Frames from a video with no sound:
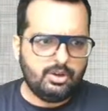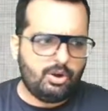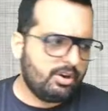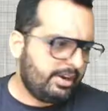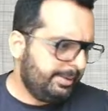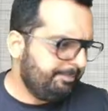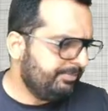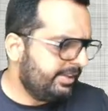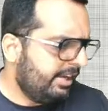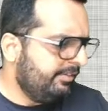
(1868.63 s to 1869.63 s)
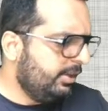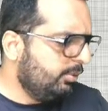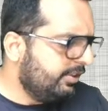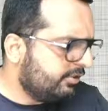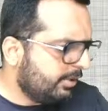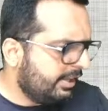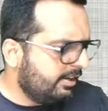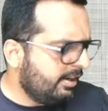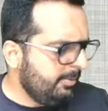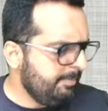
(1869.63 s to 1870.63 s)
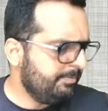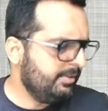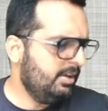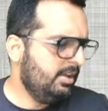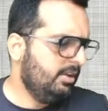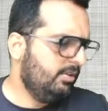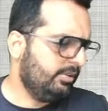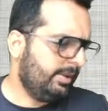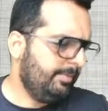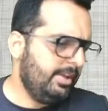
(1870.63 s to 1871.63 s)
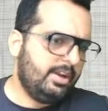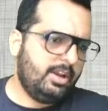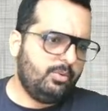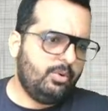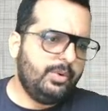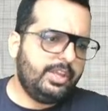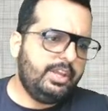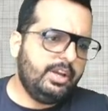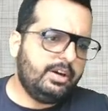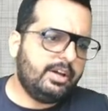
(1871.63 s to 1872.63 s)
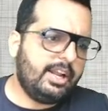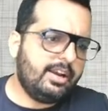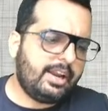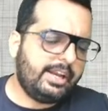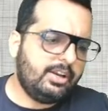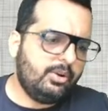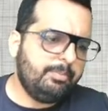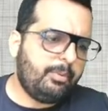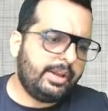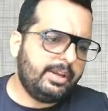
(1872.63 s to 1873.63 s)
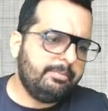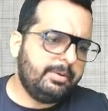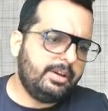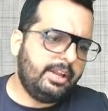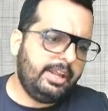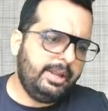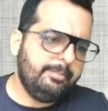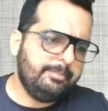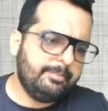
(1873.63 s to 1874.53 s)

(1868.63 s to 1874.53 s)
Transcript: All right. Can we do this together now? Now over here, I'll write down point number A.